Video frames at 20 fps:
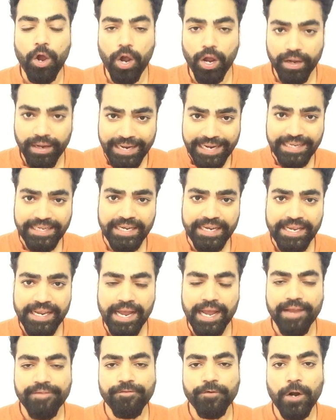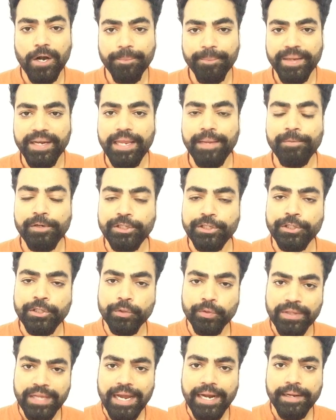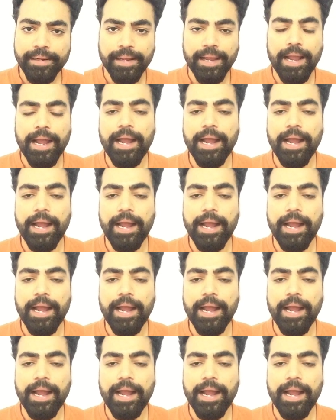Lately, I've not been able to do that.